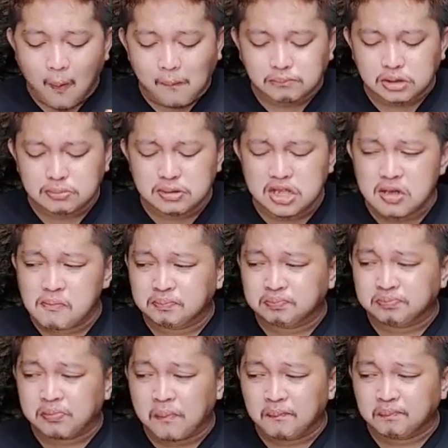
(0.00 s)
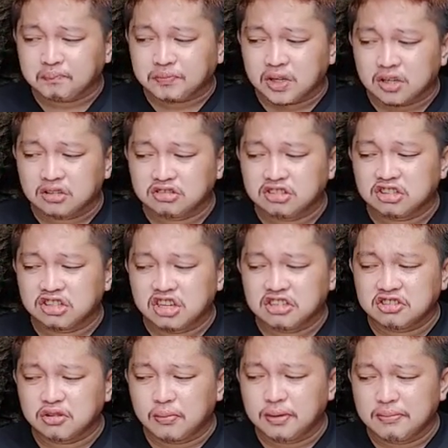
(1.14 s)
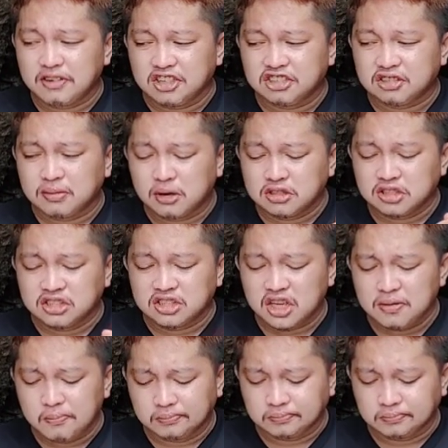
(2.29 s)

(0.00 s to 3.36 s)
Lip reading: Maybe it's the taste of the vegetables inside.